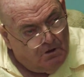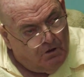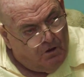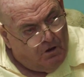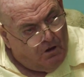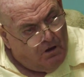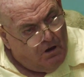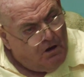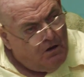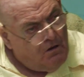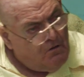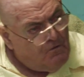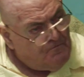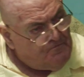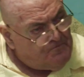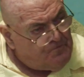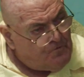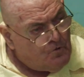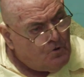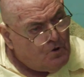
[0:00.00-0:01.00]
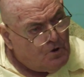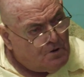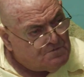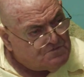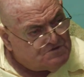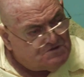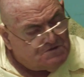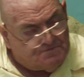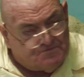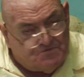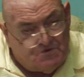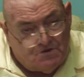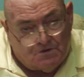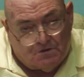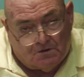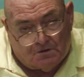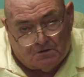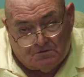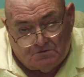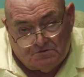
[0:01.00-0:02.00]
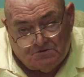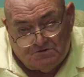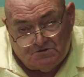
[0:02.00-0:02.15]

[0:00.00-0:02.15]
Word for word: All forms of things.